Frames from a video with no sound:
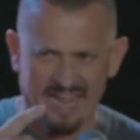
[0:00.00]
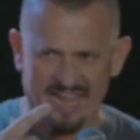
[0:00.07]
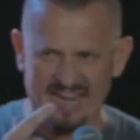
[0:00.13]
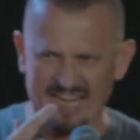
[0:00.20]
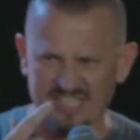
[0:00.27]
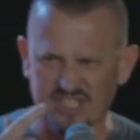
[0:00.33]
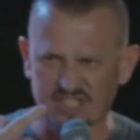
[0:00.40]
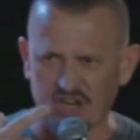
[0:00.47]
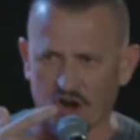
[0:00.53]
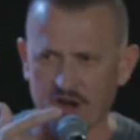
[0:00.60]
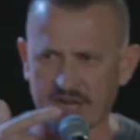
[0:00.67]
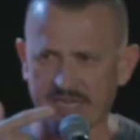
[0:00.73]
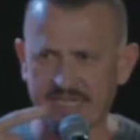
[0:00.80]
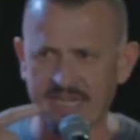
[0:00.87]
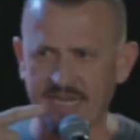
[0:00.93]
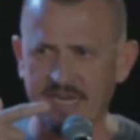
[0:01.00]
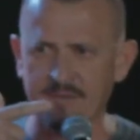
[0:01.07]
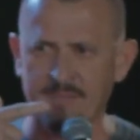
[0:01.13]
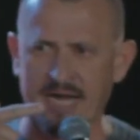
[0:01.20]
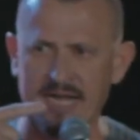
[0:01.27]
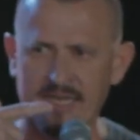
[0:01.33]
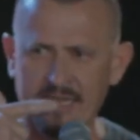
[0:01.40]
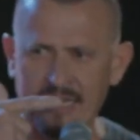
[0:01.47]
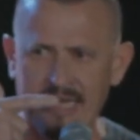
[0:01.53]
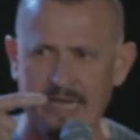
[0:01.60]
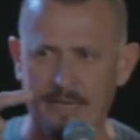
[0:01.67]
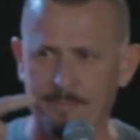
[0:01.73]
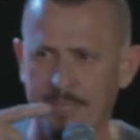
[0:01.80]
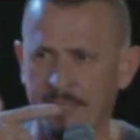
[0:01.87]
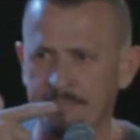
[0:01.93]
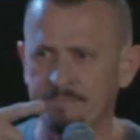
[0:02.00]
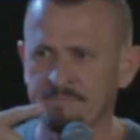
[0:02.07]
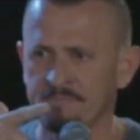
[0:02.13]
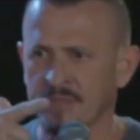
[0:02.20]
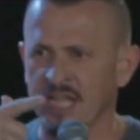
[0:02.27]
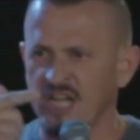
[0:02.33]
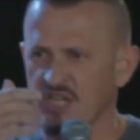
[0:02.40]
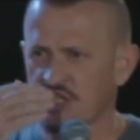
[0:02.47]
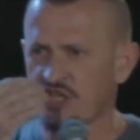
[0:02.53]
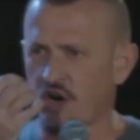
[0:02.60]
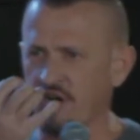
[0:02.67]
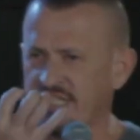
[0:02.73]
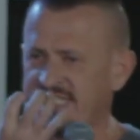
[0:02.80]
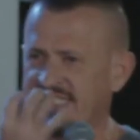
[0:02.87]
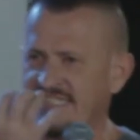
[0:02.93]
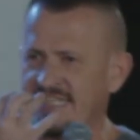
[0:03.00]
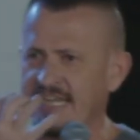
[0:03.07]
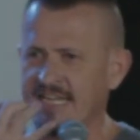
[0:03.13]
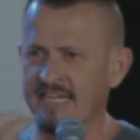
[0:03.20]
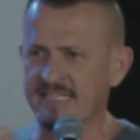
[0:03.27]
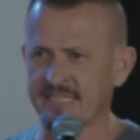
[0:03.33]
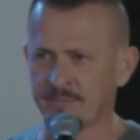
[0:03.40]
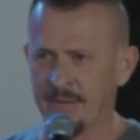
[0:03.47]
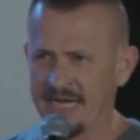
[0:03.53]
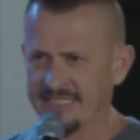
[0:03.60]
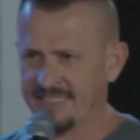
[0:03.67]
And I started getting my lip started sticking to my